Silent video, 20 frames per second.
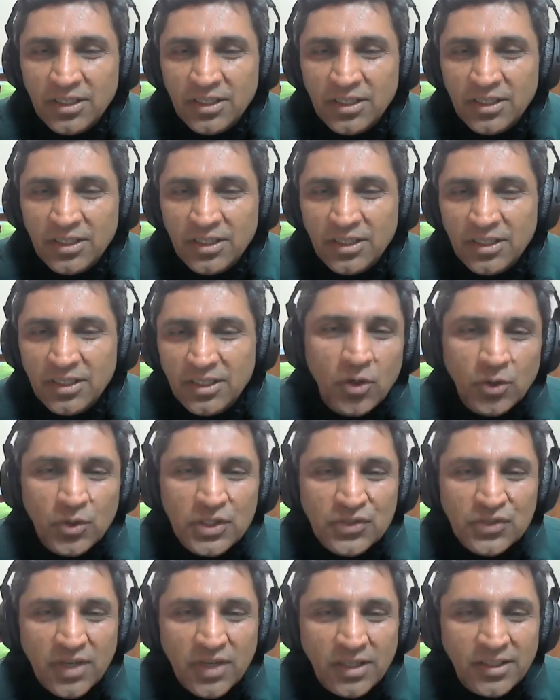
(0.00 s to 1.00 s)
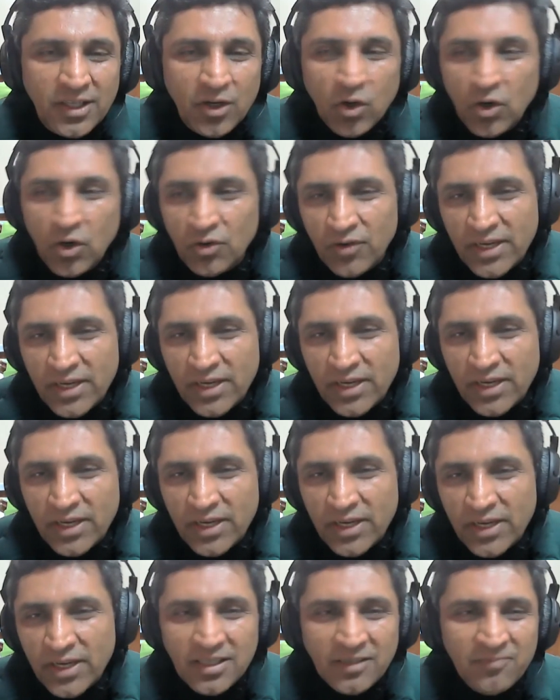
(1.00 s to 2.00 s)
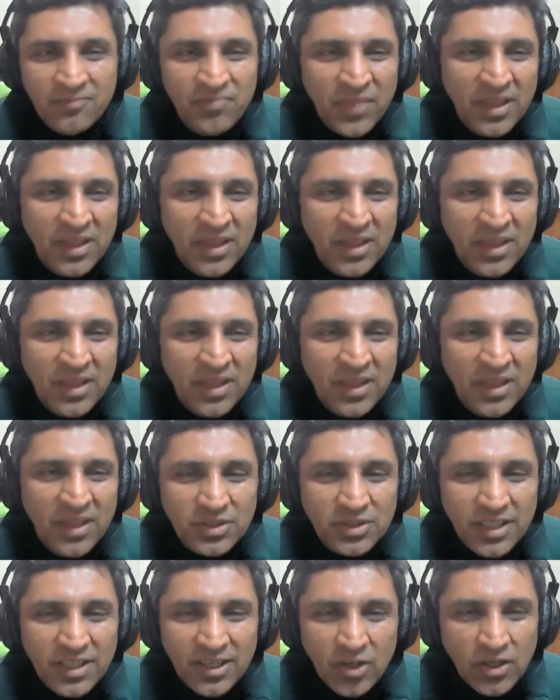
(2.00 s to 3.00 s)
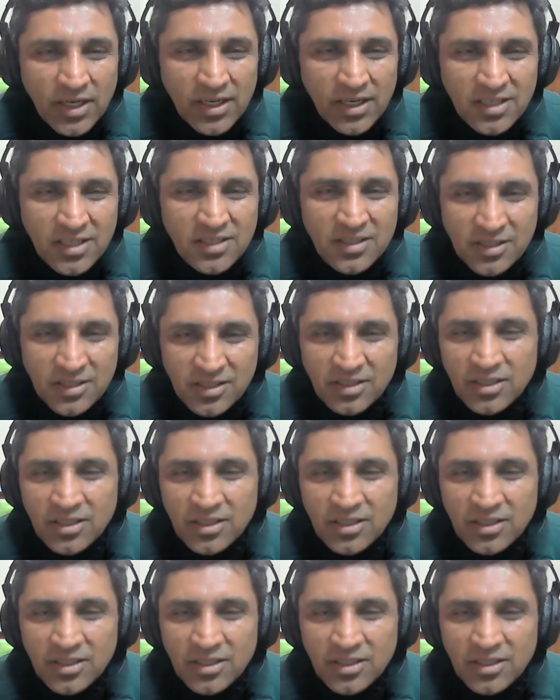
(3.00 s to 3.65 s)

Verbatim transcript: may only go to his father or vice versa so they're not addictions.